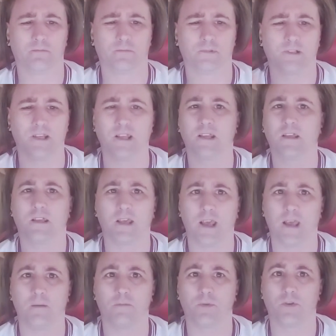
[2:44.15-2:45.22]
league
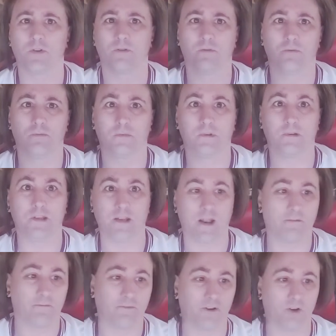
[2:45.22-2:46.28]
games in
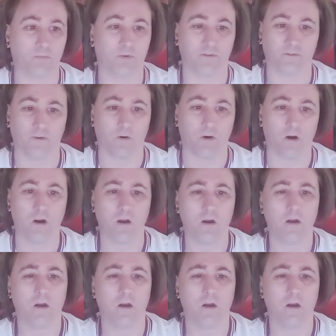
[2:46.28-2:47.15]
Anfield before.